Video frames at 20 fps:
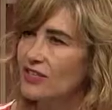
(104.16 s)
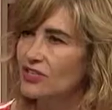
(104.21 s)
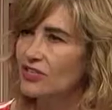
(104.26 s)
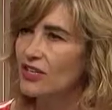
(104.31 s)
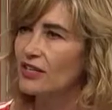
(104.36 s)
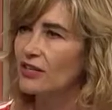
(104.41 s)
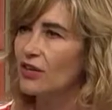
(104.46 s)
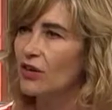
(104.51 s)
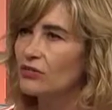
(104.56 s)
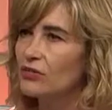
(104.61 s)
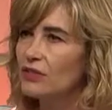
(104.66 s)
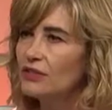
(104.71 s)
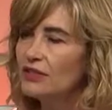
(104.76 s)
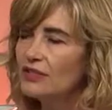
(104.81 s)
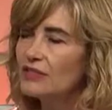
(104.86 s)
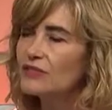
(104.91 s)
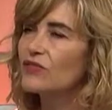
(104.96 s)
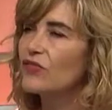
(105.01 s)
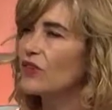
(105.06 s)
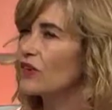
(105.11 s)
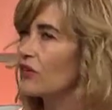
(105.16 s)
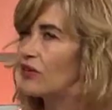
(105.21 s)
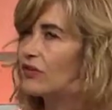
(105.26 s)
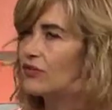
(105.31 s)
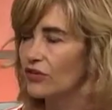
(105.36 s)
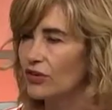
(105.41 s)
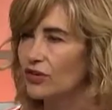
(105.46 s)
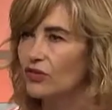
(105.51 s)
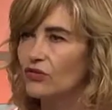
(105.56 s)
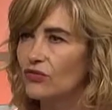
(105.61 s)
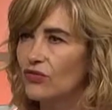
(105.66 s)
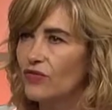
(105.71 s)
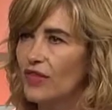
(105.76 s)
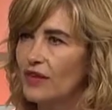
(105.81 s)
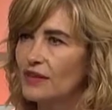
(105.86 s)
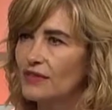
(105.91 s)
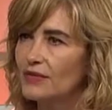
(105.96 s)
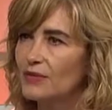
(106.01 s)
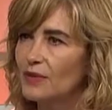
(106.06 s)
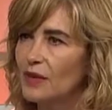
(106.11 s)
as you get older, it's very very good for
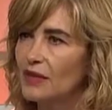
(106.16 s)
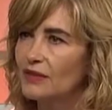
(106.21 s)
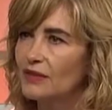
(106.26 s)
that as